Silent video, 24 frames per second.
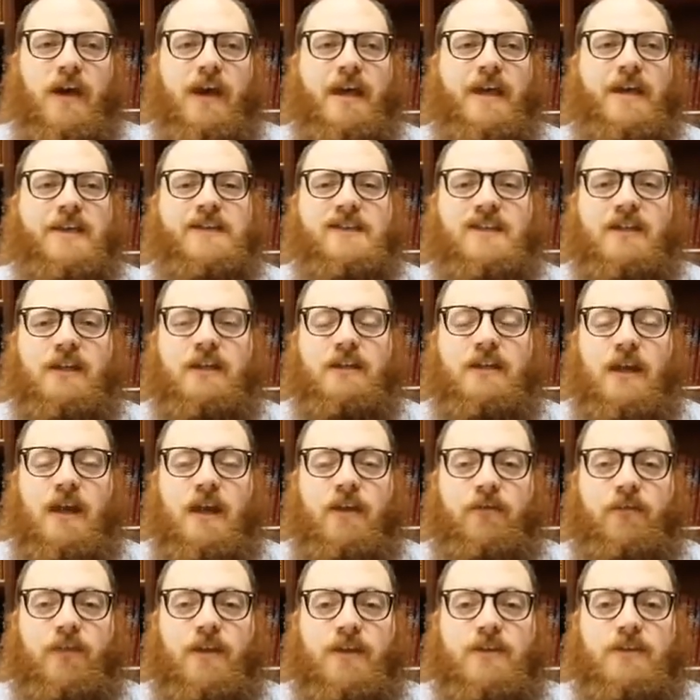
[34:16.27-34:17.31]
isn't
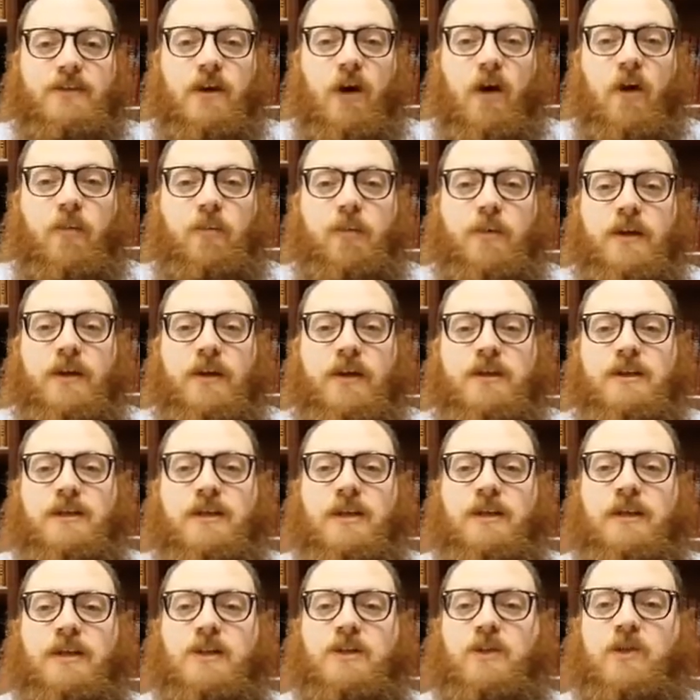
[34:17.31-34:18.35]
if this openness
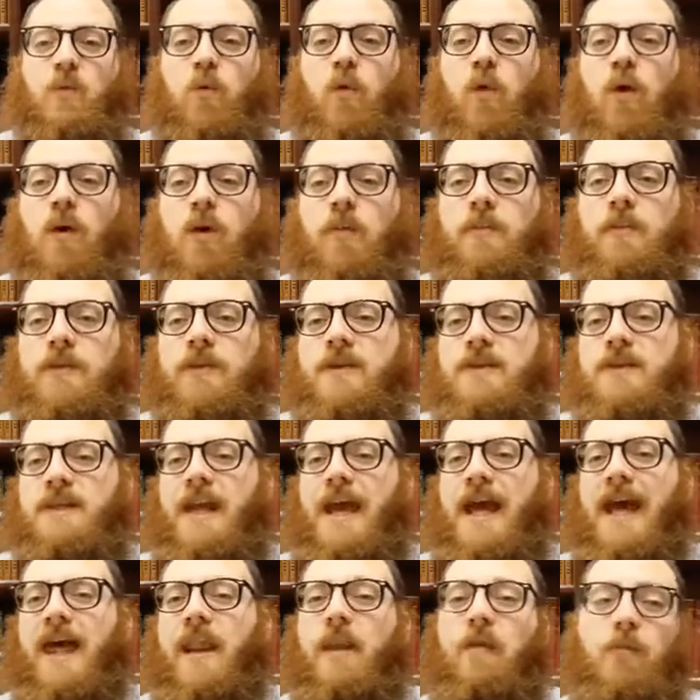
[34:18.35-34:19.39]
and this warmth is an
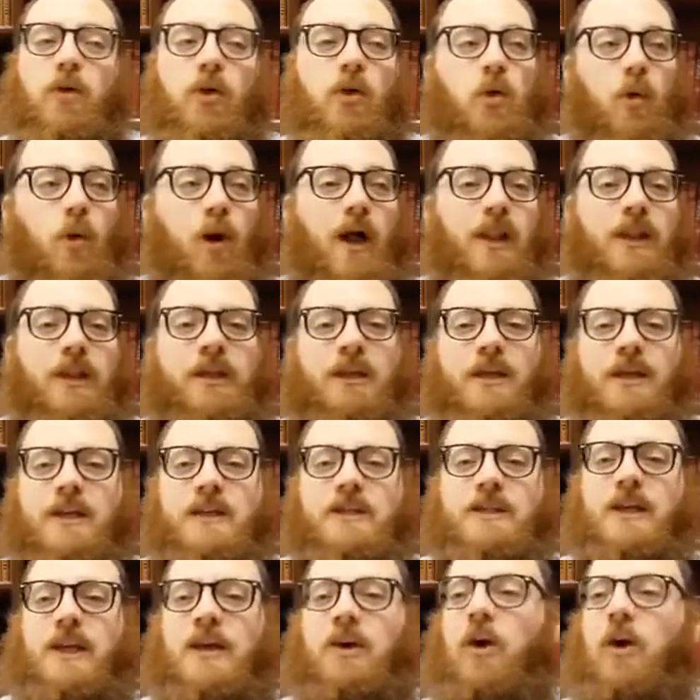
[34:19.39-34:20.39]
animal quality, isn't it